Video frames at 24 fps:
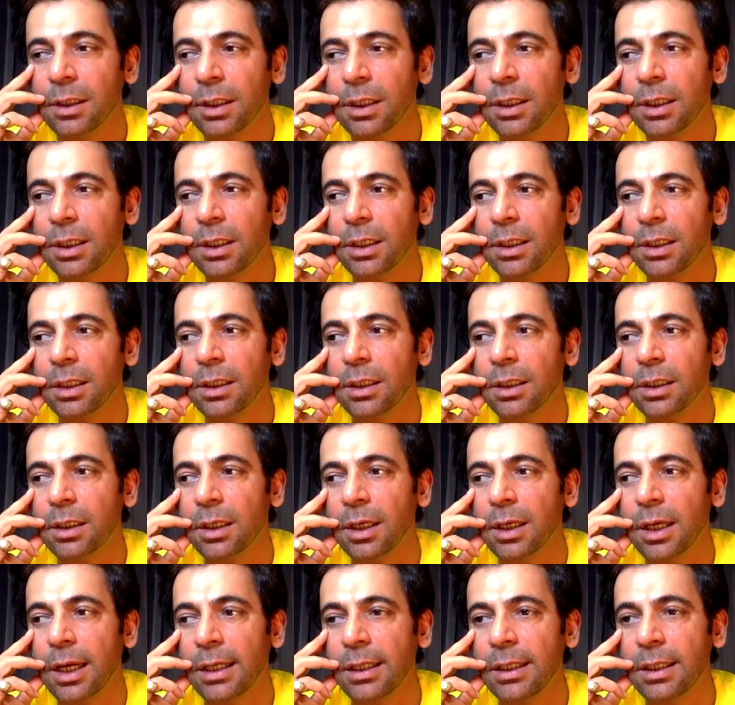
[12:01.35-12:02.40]

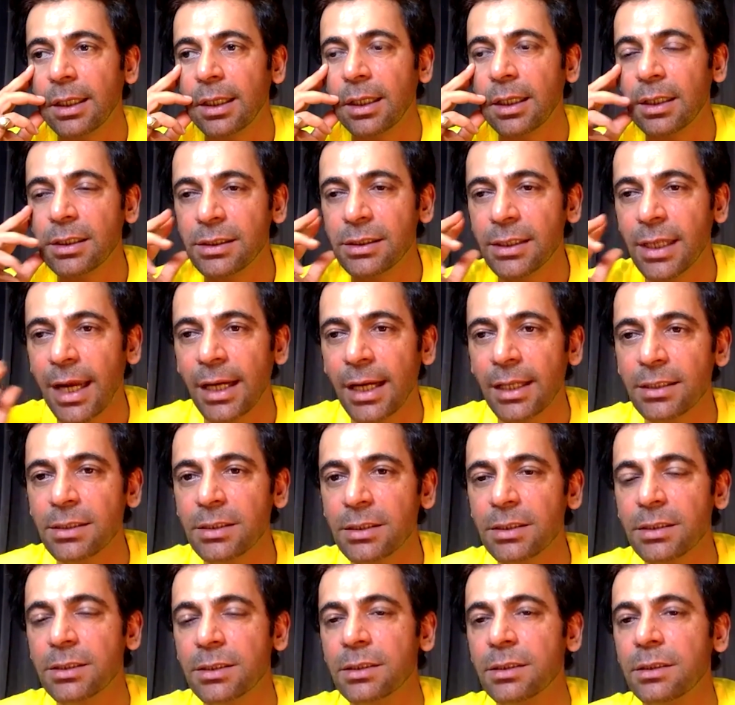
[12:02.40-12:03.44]
and he
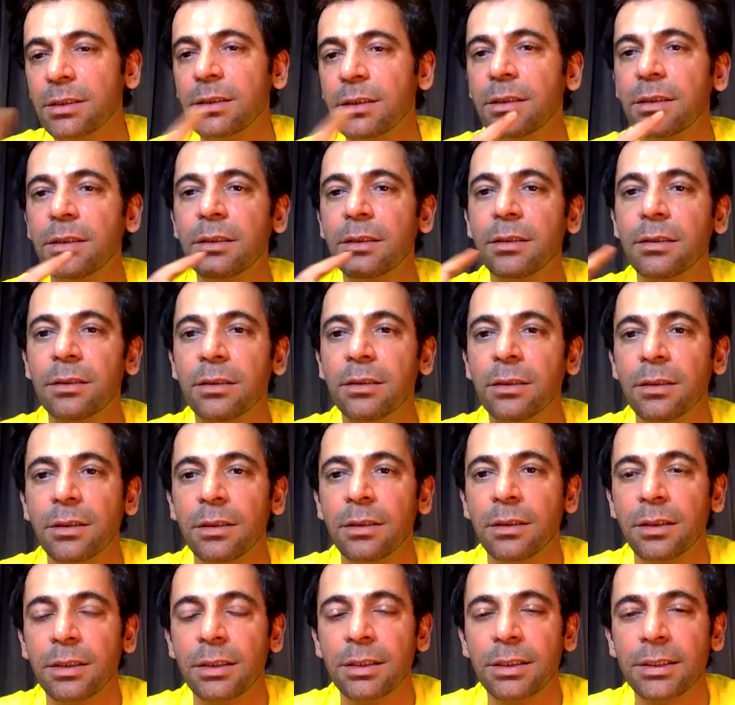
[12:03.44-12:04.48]
understands the
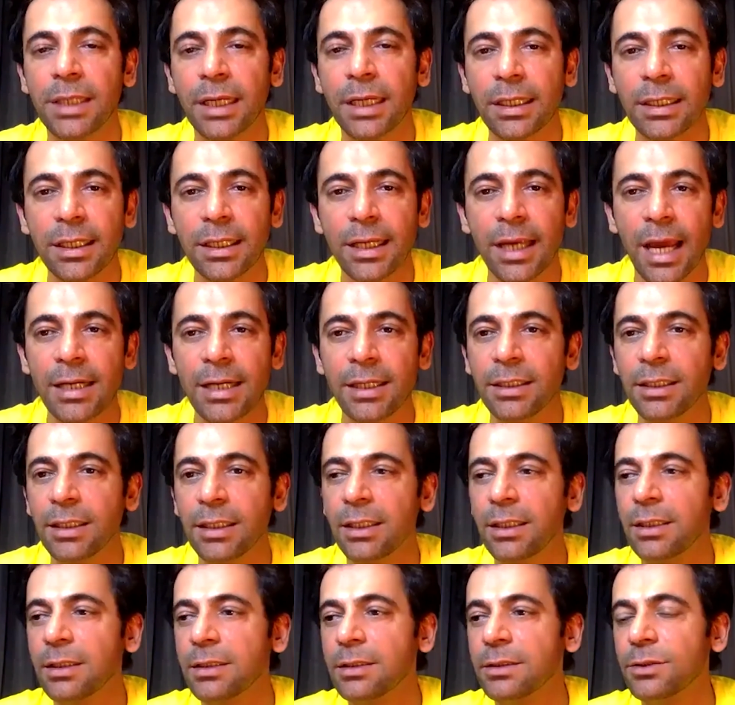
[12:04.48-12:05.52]

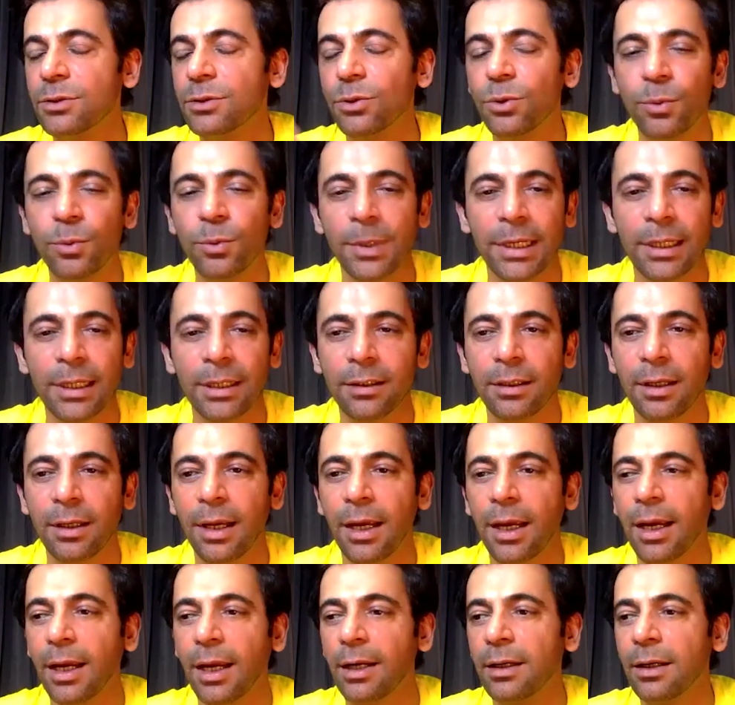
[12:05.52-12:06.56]
technicalities so well,
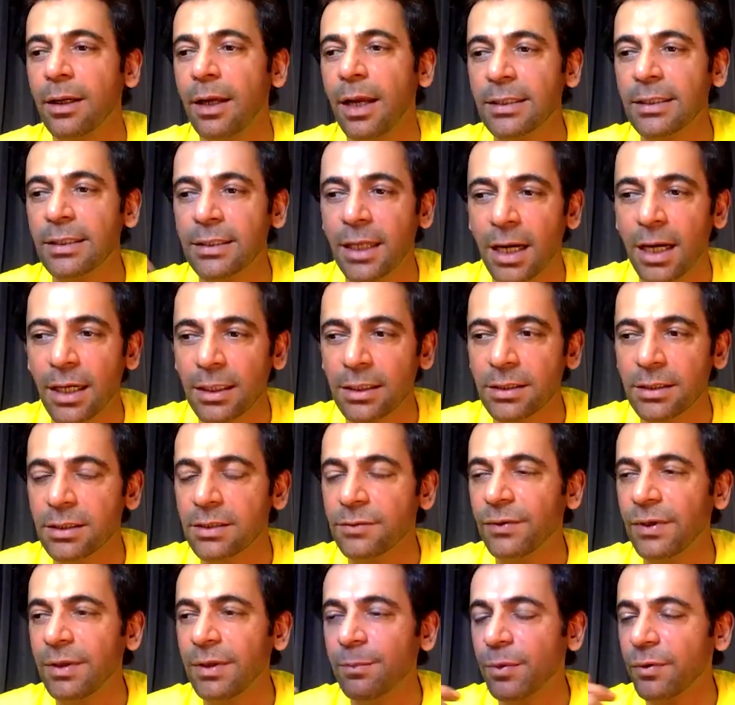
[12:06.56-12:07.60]
and as an artist is
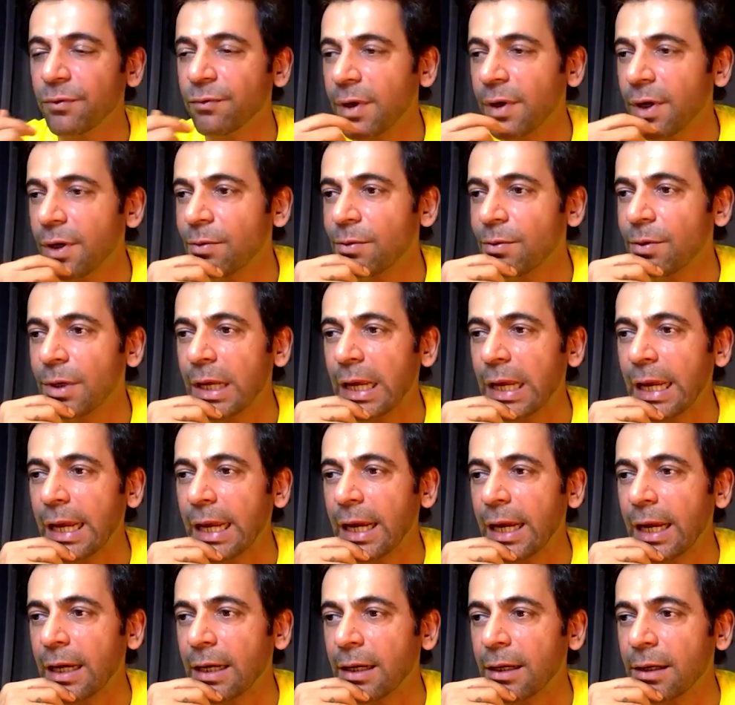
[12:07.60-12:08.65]
very profound,
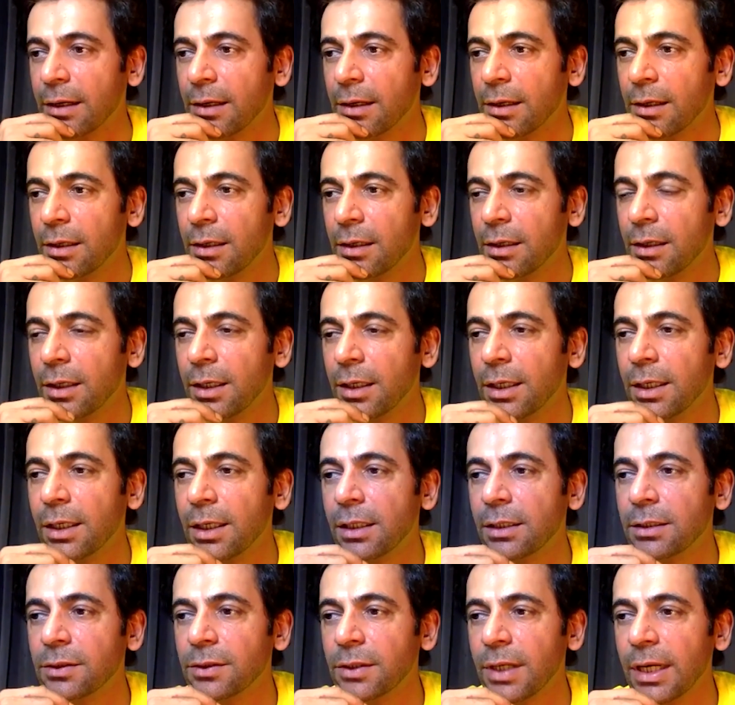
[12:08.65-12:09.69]
and he
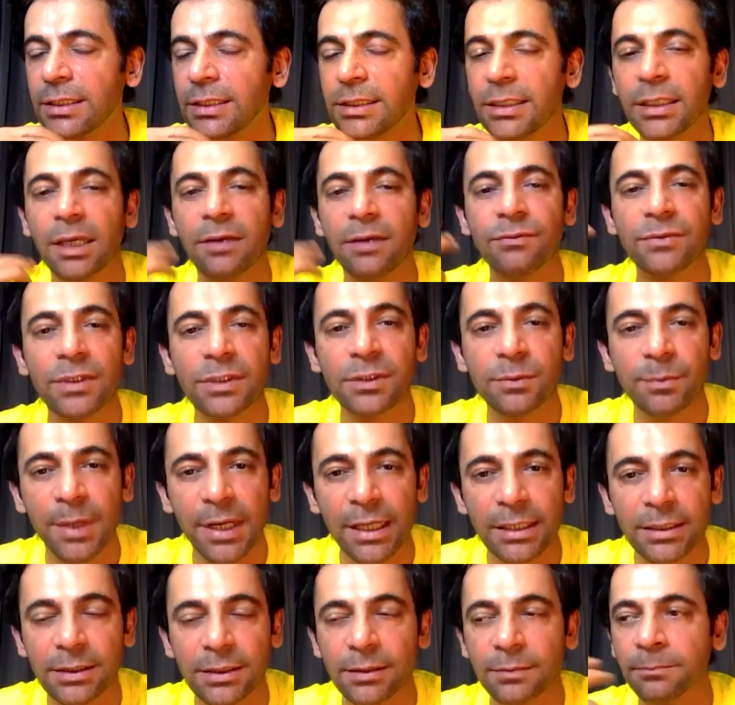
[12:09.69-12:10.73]
tries and gives his
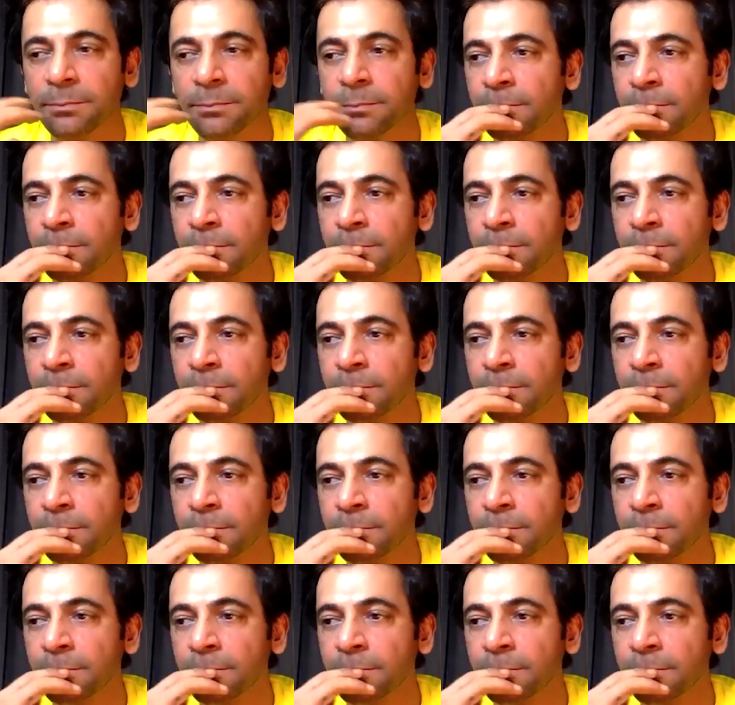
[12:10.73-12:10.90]
best.